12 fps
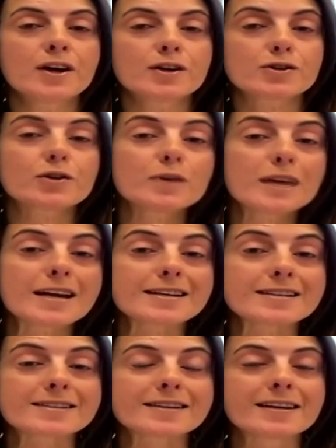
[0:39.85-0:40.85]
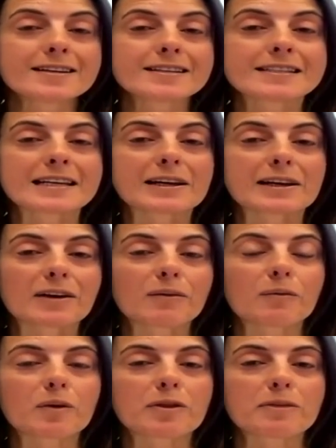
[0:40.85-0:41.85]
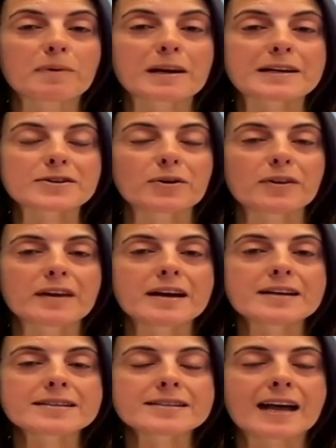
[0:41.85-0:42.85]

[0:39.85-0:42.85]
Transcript: 2 years dealing with the police on this